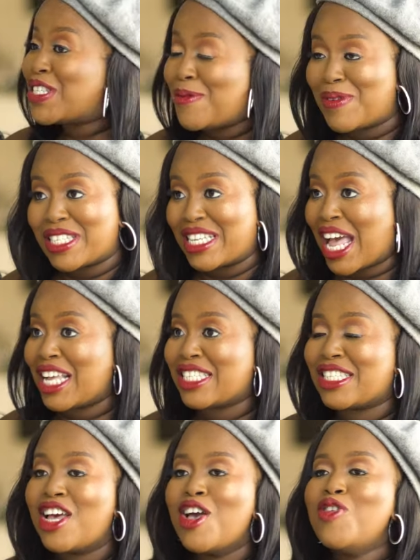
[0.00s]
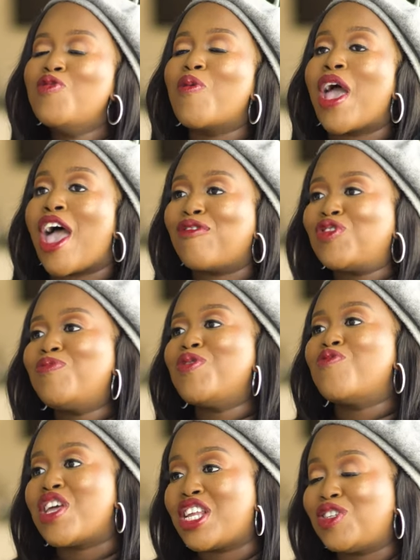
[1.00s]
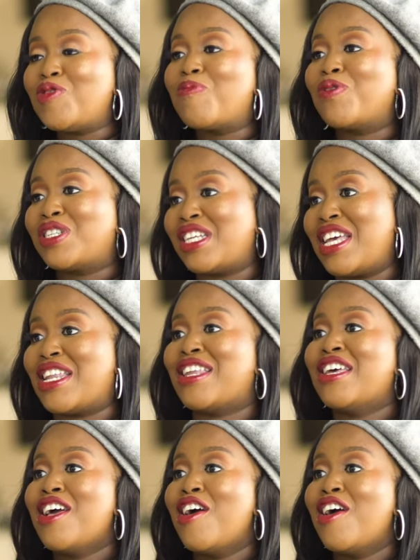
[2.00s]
of sleepless yeah. nights. You have to be ready to put in